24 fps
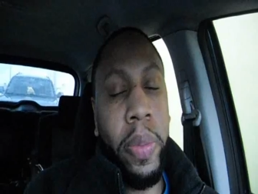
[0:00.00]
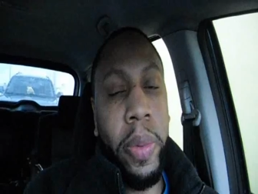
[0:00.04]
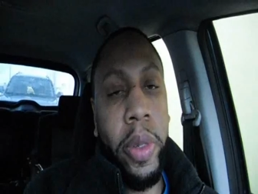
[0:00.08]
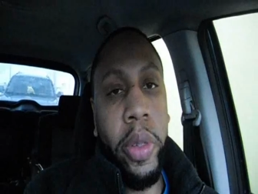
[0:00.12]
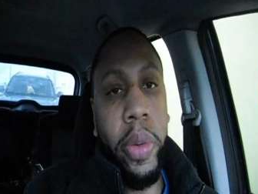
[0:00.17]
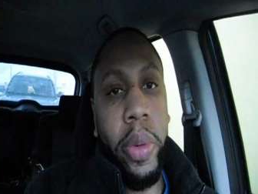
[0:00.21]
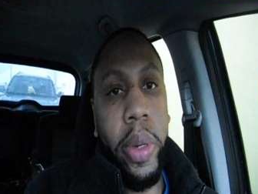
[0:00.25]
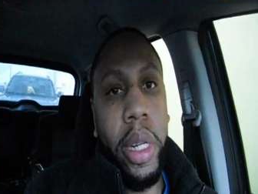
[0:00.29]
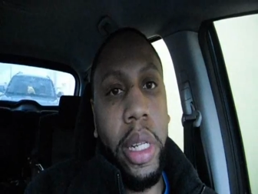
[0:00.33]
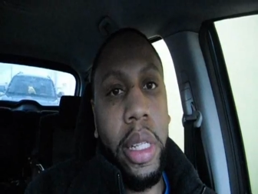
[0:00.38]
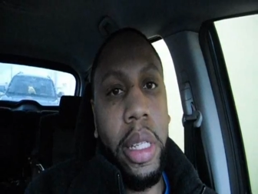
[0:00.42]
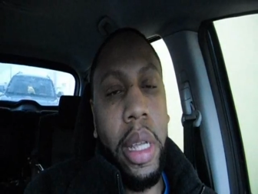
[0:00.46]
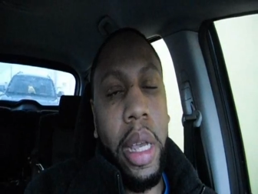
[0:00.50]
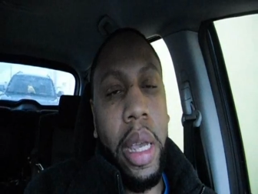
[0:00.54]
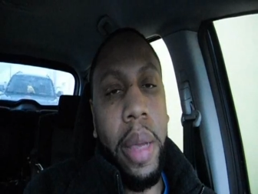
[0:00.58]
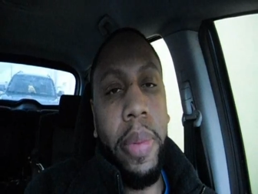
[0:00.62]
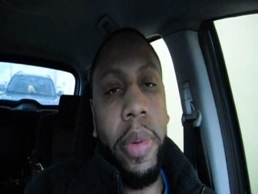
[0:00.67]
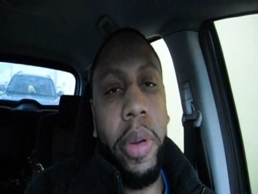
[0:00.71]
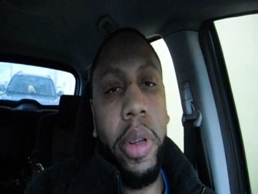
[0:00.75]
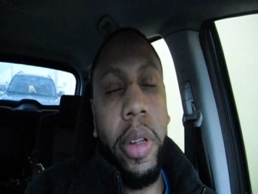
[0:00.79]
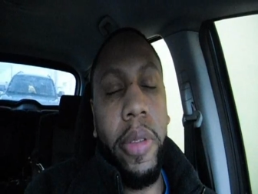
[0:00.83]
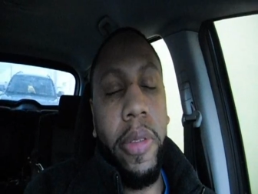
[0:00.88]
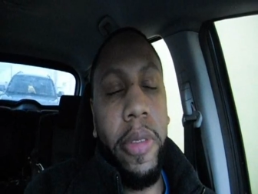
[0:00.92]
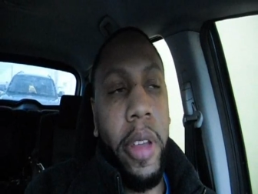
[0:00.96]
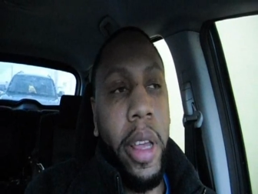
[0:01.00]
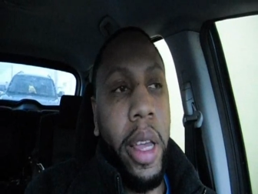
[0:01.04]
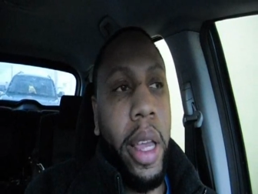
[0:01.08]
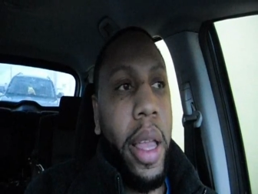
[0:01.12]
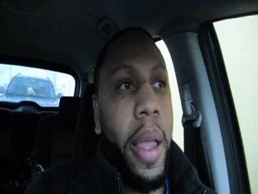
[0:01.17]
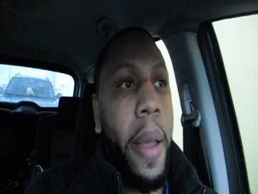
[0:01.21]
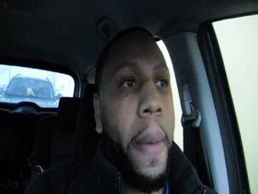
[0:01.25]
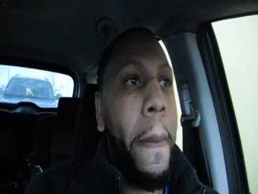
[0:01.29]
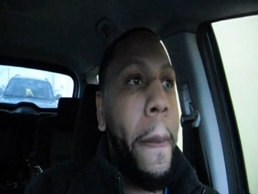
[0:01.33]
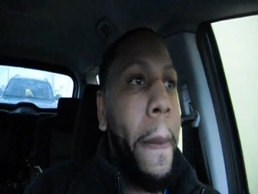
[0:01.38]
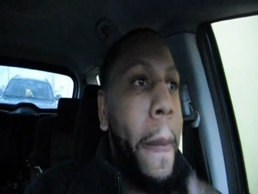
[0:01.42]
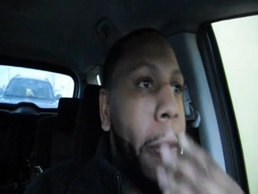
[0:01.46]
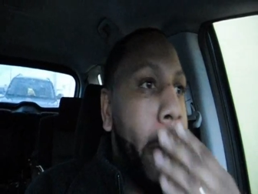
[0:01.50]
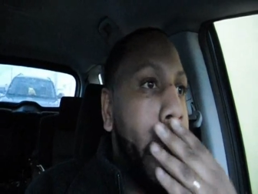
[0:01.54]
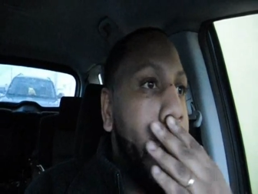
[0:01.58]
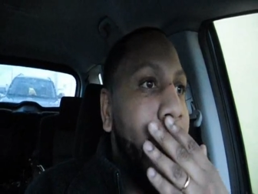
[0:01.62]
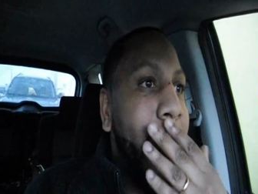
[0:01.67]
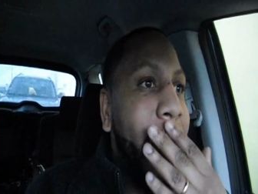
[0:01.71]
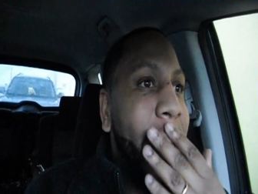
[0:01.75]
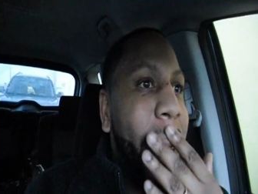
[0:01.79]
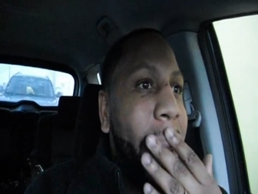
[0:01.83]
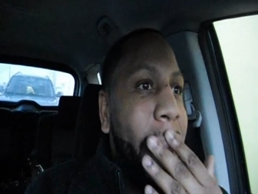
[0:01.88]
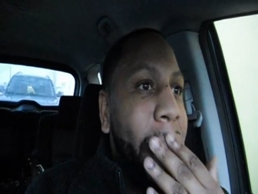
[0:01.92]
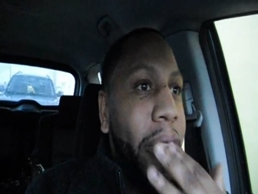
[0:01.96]
between a taper and a fade,
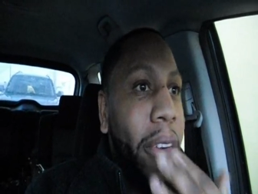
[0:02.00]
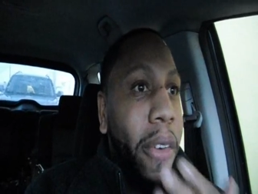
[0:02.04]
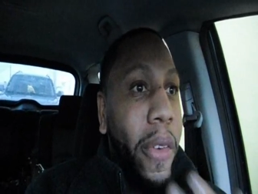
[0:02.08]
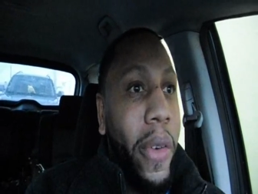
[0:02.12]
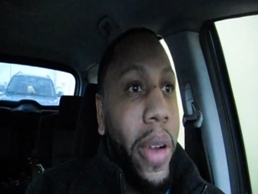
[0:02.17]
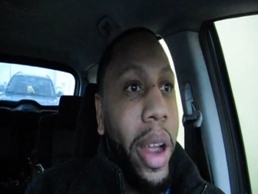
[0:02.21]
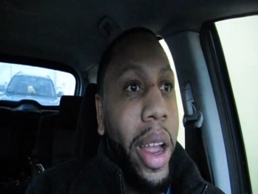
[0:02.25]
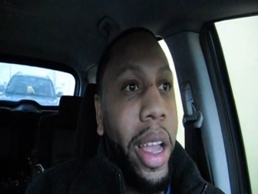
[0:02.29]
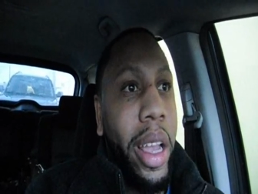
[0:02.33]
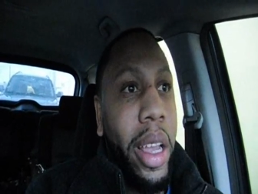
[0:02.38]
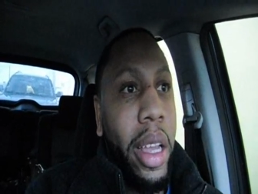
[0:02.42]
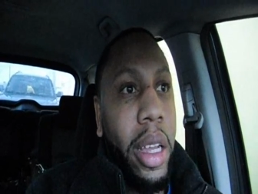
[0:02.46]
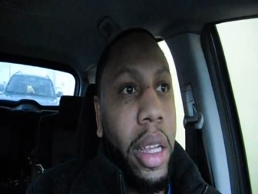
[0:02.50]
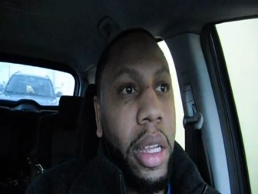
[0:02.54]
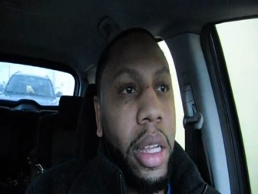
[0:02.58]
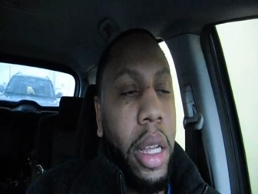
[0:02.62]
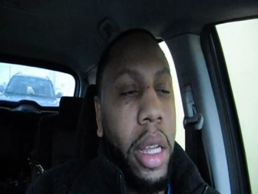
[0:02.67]
right?